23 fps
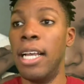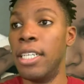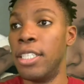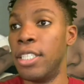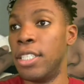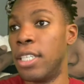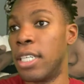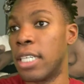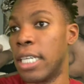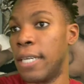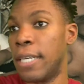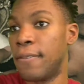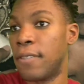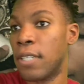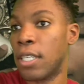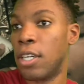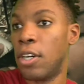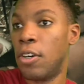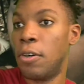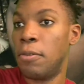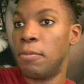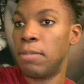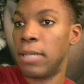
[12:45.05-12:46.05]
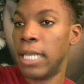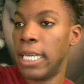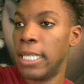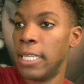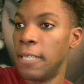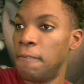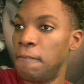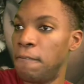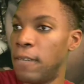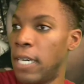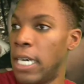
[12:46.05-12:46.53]
You're going to have to go and plan
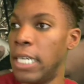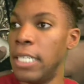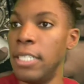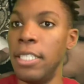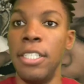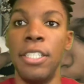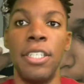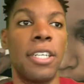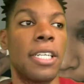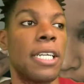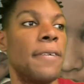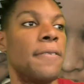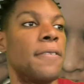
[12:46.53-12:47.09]
the fun. You're going